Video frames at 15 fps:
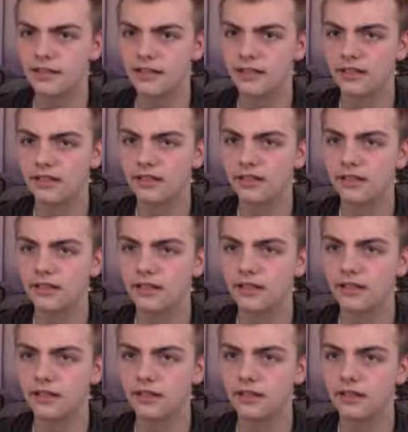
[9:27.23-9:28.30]

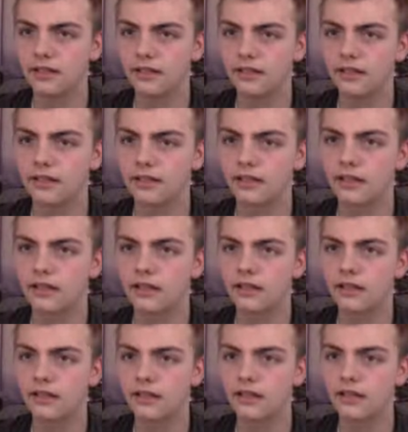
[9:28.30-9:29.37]

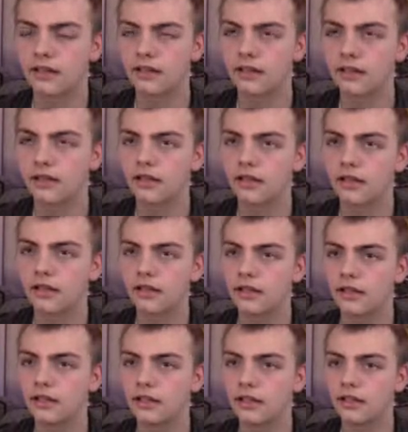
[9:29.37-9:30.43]

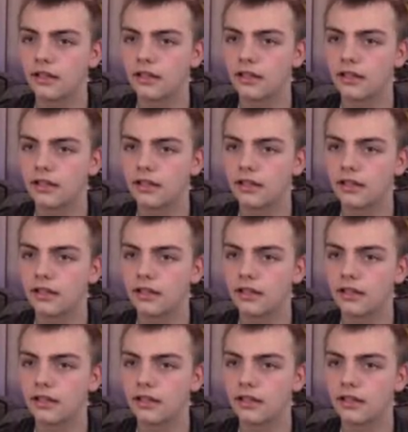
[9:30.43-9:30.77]
(no one is talking)